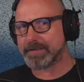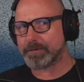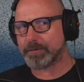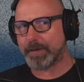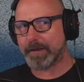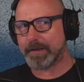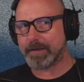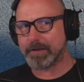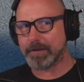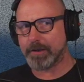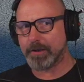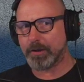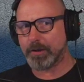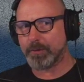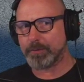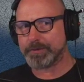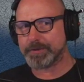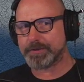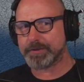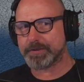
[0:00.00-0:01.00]
while it
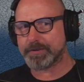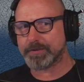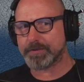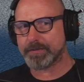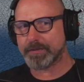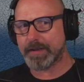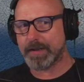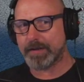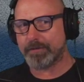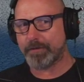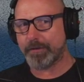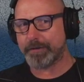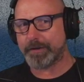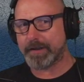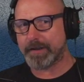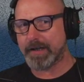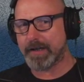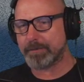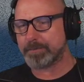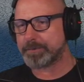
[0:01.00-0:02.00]
loads
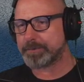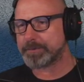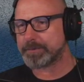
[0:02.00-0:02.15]
everything up.